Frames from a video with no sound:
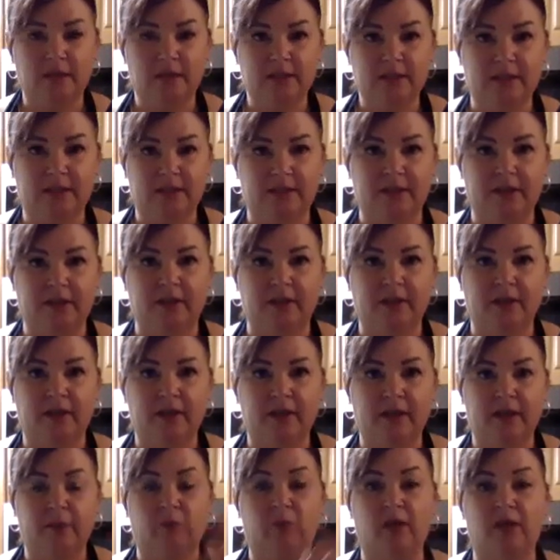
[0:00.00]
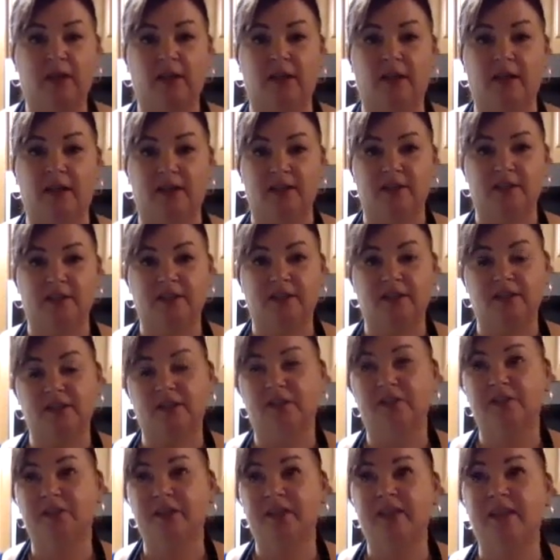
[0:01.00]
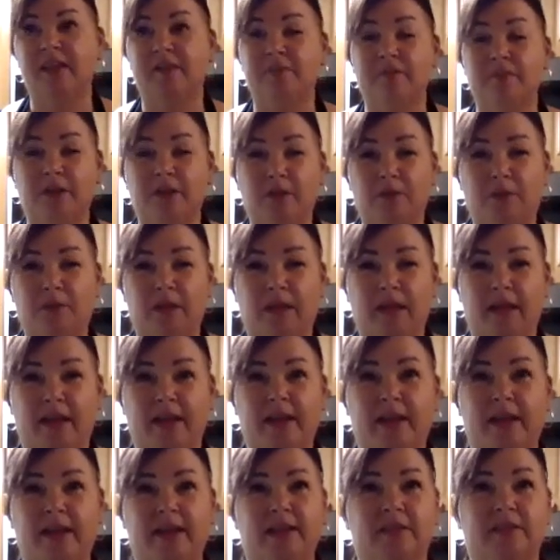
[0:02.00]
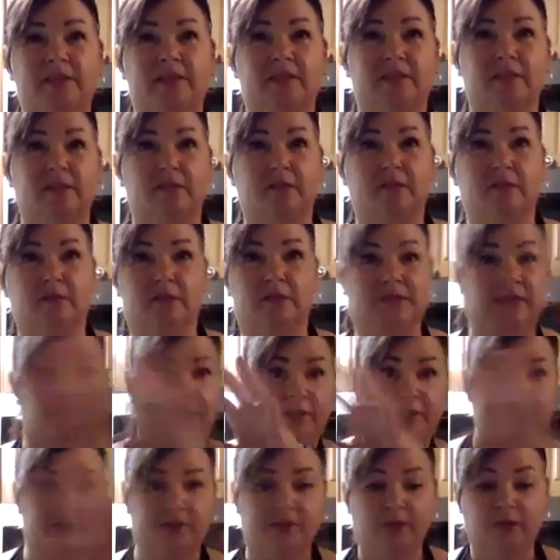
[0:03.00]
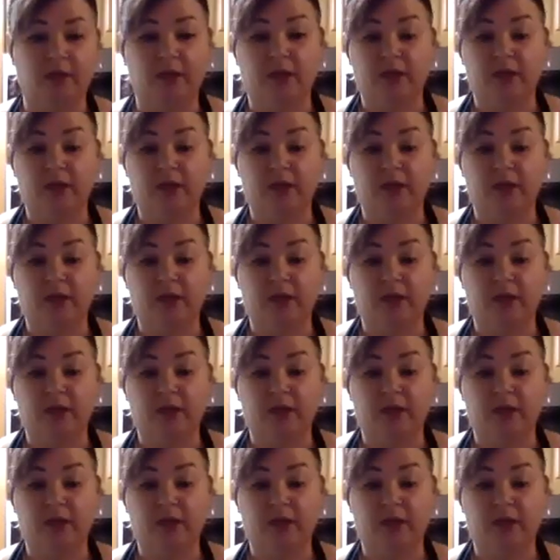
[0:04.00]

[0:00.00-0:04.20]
dinner and one lunch because the 30 day meal plan is dinners.